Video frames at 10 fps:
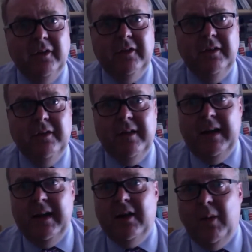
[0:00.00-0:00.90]
just if there's
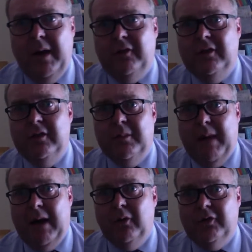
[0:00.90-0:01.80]
any questions
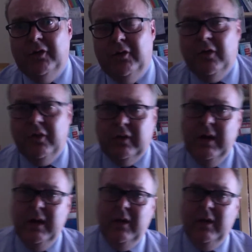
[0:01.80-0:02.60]
about tutor groups.